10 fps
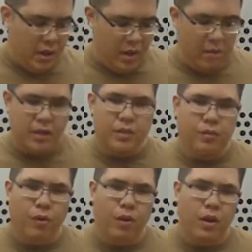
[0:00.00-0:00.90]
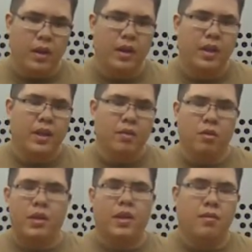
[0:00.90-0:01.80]
you press it forward, you
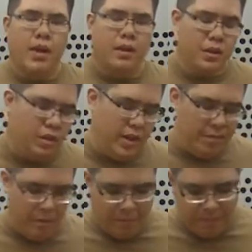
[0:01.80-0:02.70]
won't get a round in the chamber.